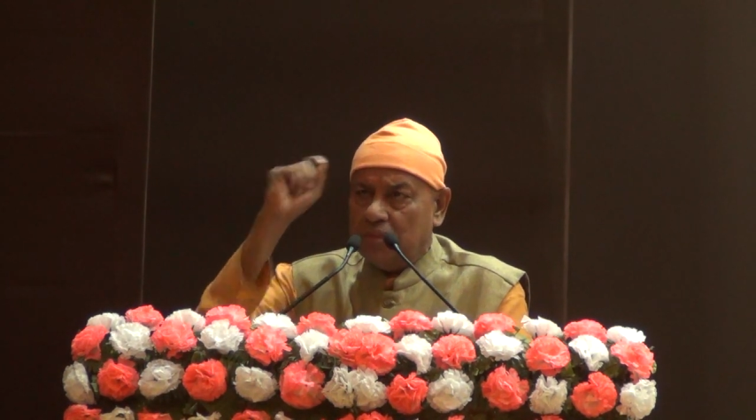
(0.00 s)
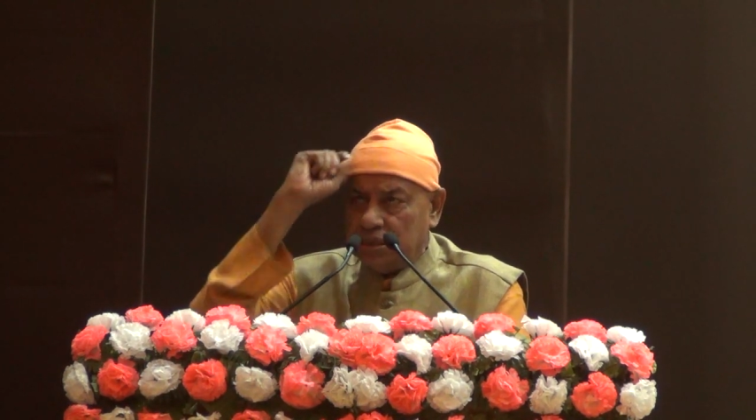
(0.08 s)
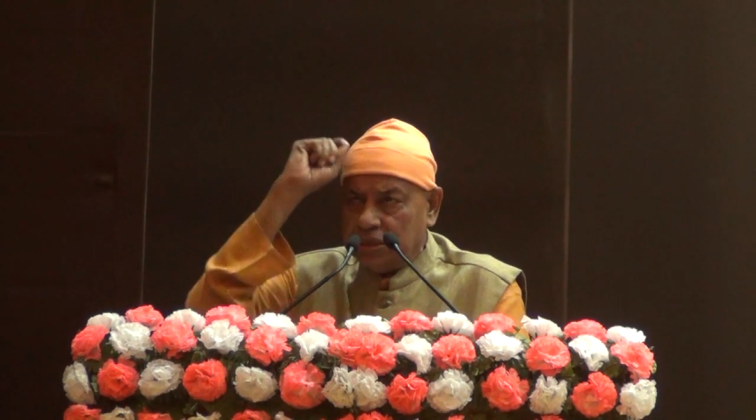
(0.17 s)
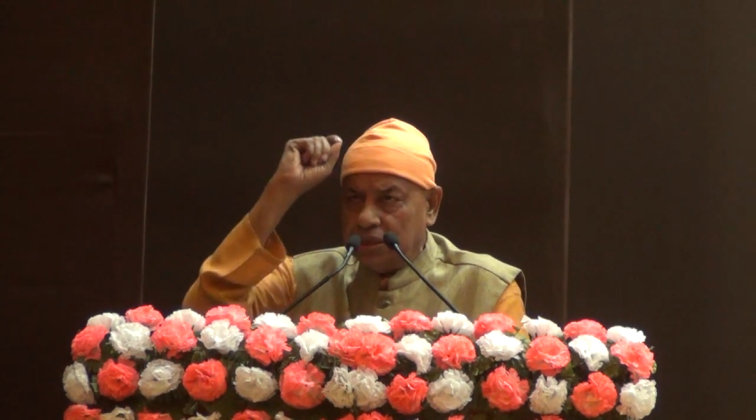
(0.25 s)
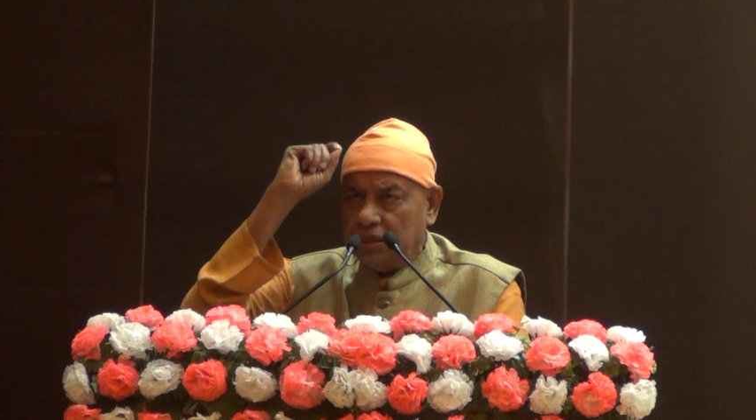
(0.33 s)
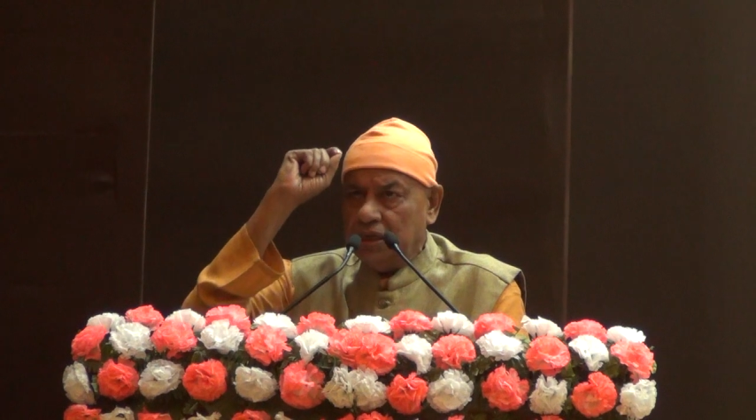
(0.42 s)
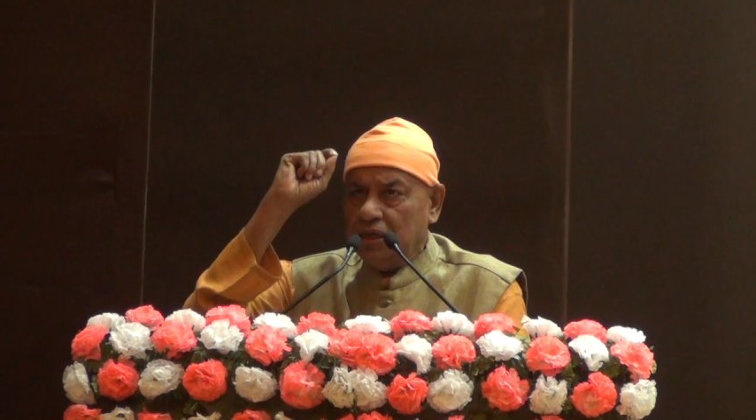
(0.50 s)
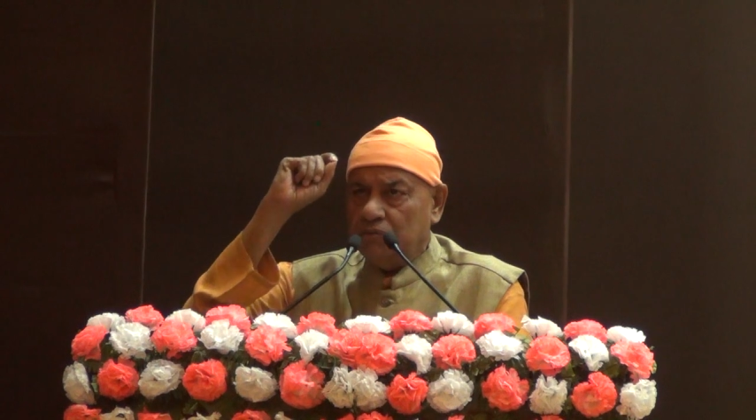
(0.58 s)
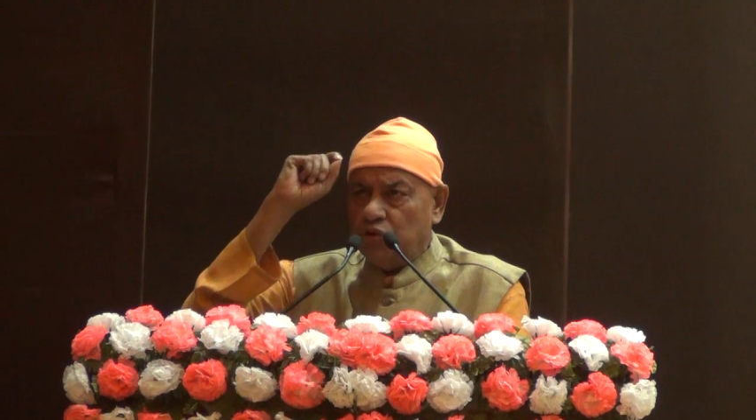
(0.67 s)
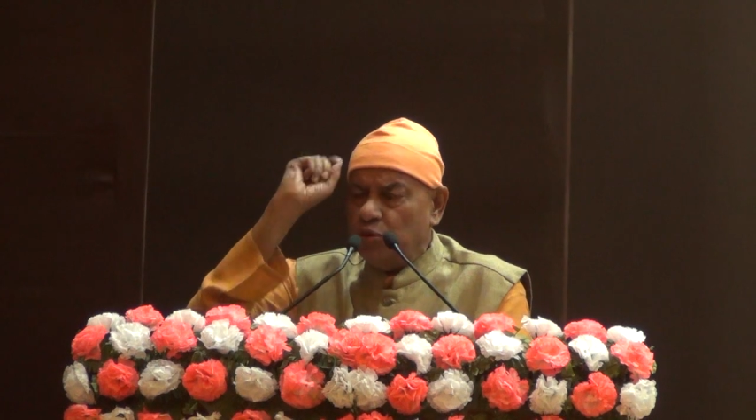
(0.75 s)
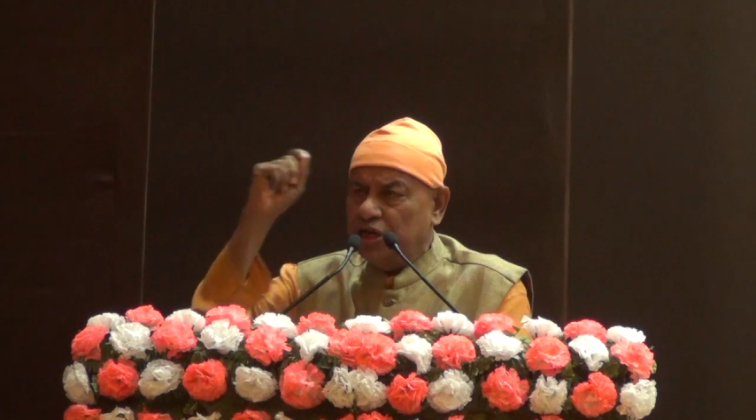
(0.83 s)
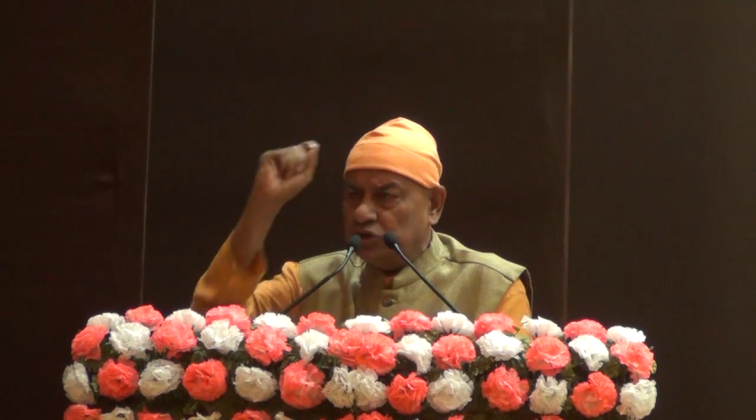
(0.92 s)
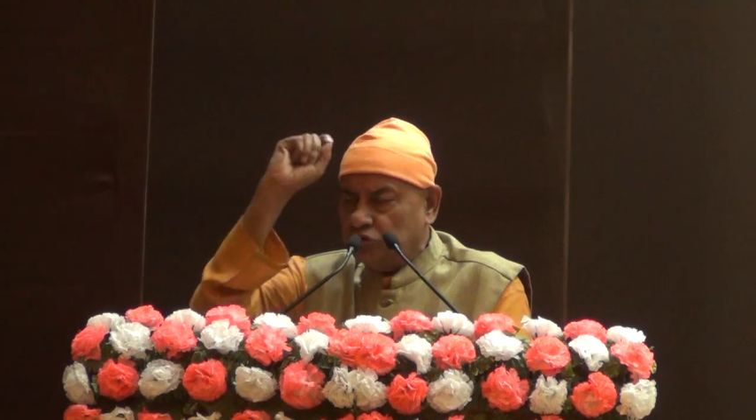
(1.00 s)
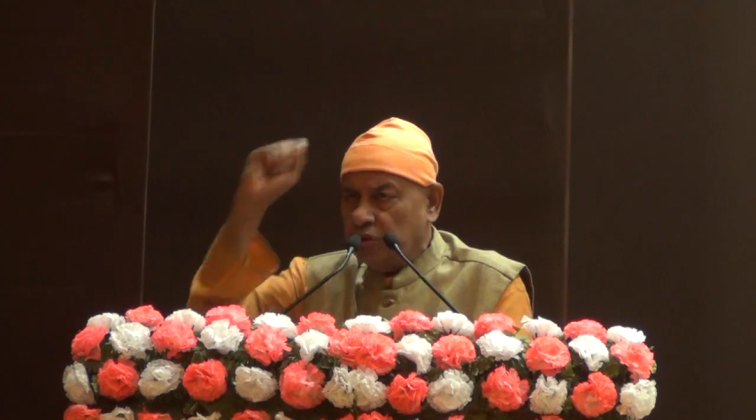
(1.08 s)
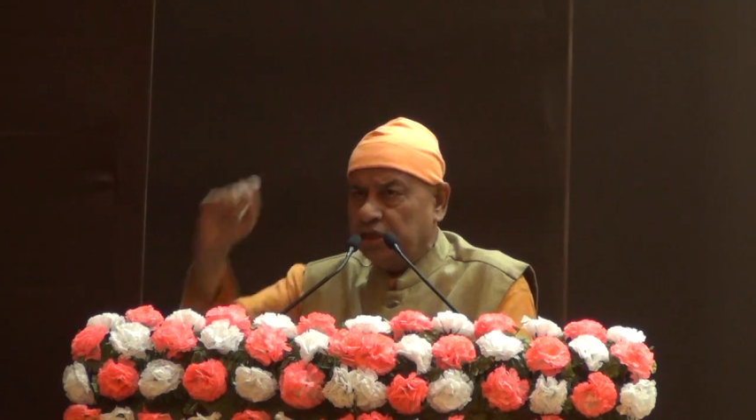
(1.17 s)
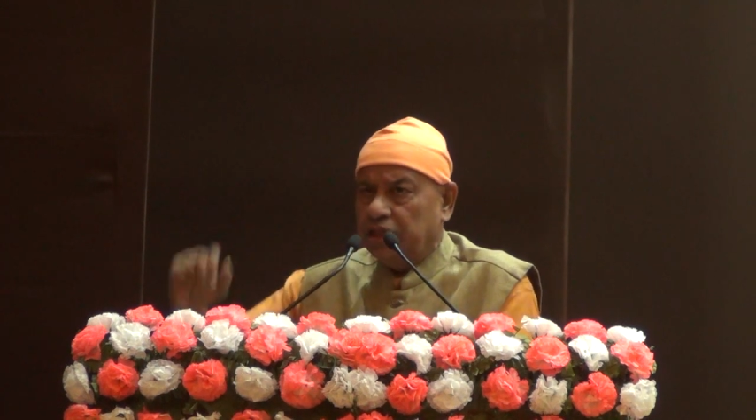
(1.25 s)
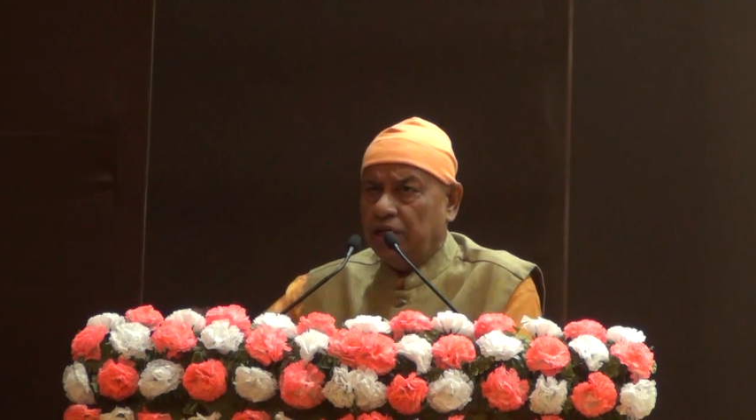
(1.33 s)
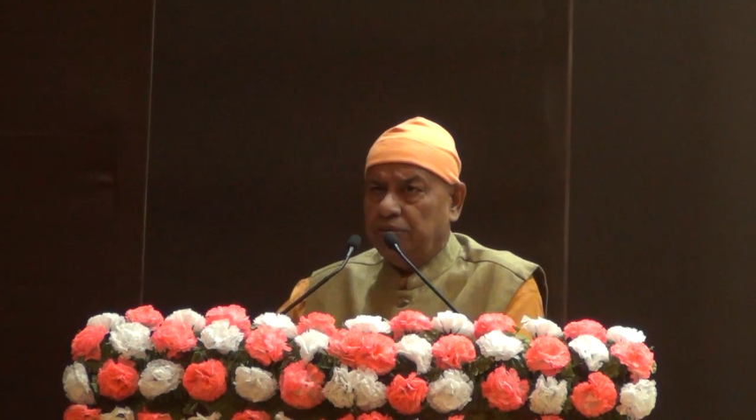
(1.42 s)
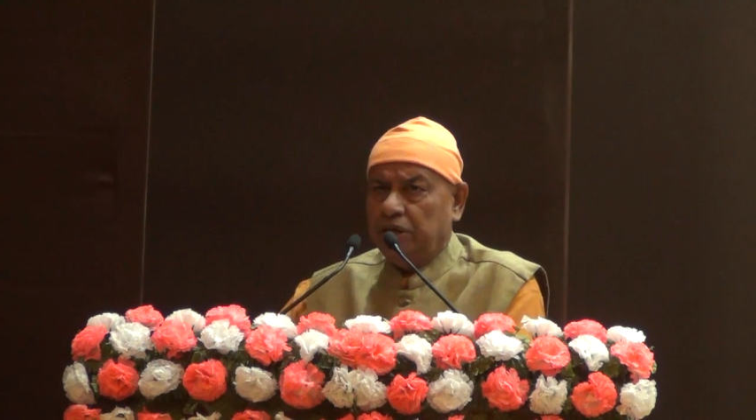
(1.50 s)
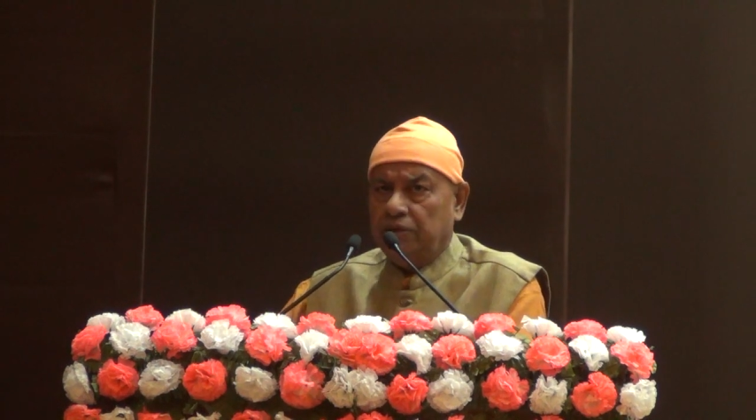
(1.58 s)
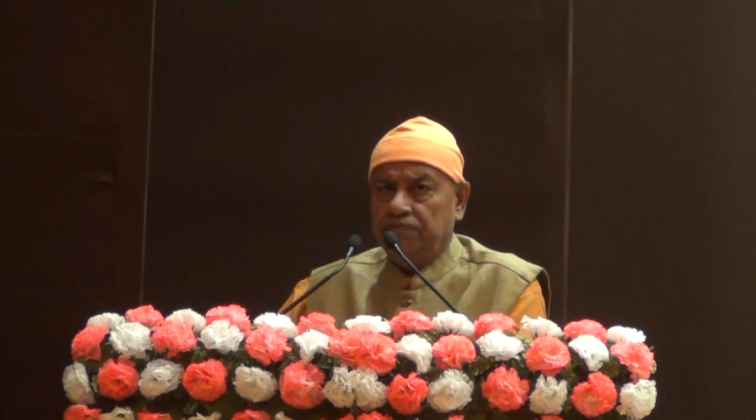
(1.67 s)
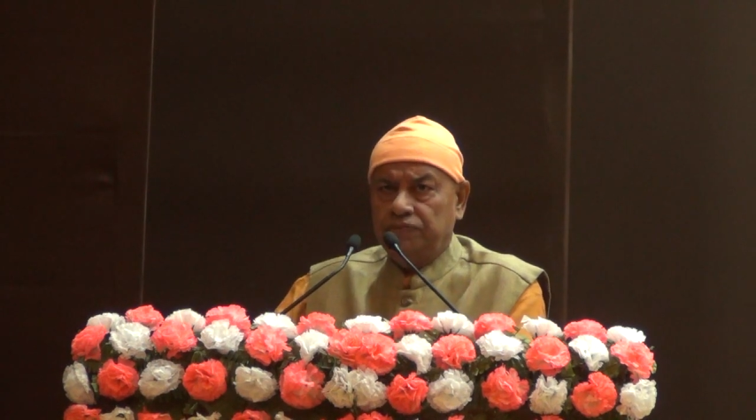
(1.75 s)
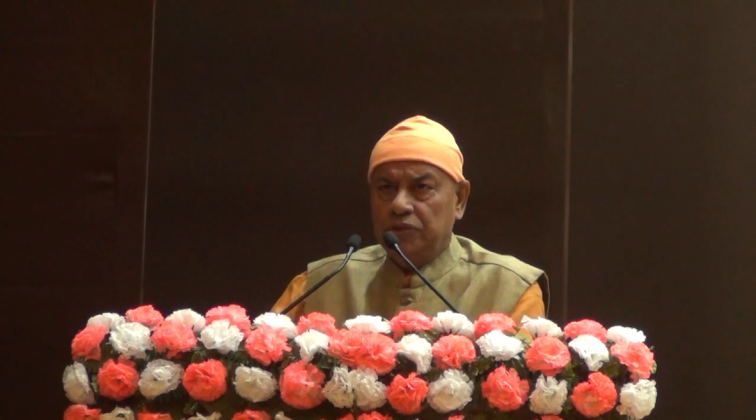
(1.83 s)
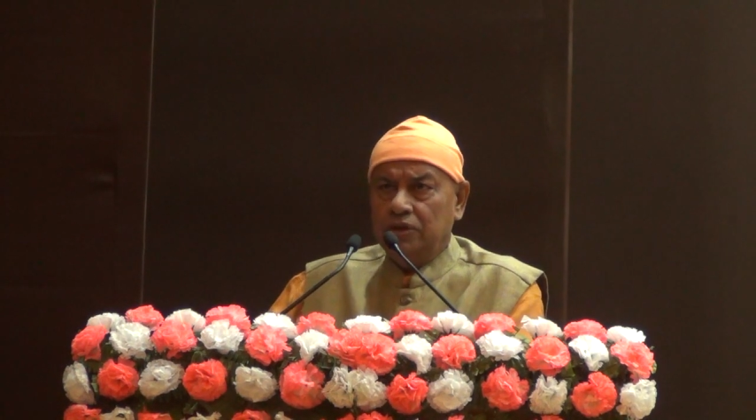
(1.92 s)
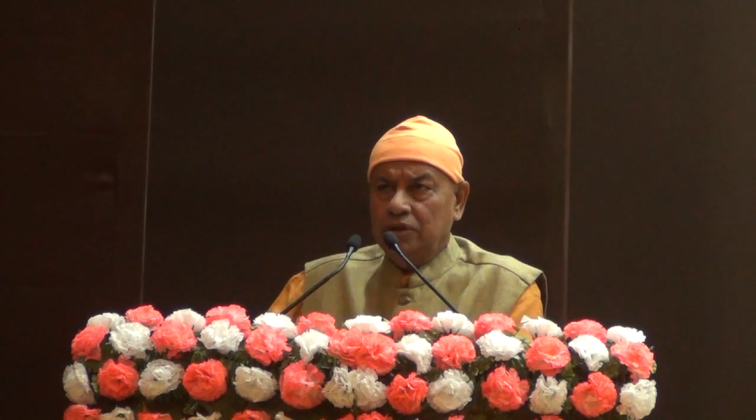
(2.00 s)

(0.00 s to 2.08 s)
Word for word: Mother Bhuvaneswari Devi.